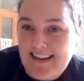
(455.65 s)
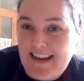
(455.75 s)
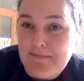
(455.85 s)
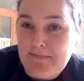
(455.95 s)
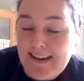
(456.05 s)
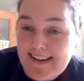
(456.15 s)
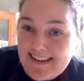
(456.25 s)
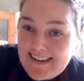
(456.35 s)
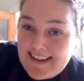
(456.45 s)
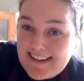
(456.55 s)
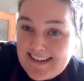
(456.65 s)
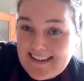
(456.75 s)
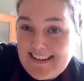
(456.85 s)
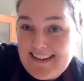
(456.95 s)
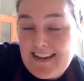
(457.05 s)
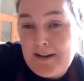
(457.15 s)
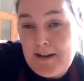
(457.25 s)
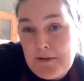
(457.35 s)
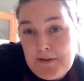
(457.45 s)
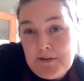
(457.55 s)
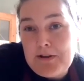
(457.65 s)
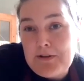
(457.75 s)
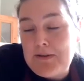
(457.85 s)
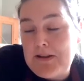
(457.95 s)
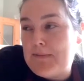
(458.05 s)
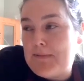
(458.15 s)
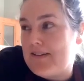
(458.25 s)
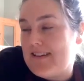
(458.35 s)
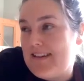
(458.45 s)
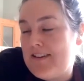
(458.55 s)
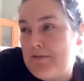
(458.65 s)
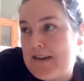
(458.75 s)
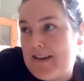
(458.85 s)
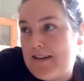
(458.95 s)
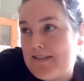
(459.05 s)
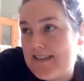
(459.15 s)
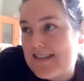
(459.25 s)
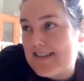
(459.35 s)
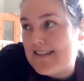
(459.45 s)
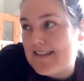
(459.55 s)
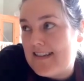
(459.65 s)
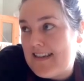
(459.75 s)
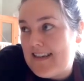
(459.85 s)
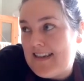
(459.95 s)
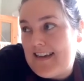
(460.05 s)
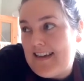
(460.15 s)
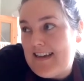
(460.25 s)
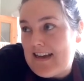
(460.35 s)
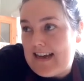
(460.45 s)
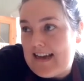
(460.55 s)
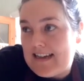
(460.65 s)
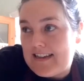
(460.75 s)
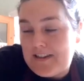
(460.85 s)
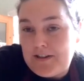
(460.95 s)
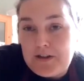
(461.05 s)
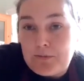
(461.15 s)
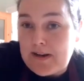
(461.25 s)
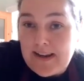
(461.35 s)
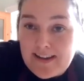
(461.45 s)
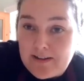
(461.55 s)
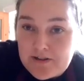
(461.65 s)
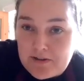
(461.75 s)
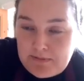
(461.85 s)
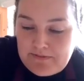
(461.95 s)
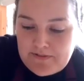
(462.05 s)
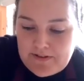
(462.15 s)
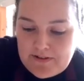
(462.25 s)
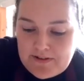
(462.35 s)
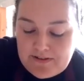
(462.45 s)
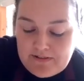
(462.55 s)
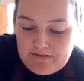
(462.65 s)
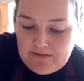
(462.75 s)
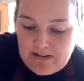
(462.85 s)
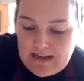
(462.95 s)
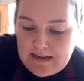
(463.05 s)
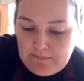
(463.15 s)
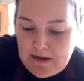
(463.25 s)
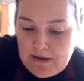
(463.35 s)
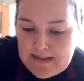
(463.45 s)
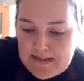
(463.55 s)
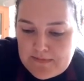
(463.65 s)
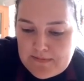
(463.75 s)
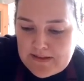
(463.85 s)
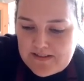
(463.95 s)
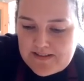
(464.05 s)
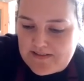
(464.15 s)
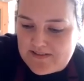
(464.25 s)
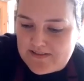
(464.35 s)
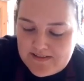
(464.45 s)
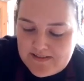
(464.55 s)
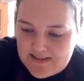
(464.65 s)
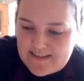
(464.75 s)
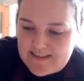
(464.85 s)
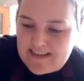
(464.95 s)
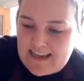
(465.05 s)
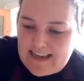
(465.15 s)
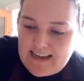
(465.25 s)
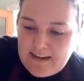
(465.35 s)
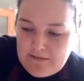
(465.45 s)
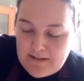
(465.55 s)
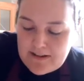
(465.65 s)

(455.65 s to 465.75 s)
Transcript: I know what you mean about, you know, when I was, when I go shopping for plant-based milks or such, like, I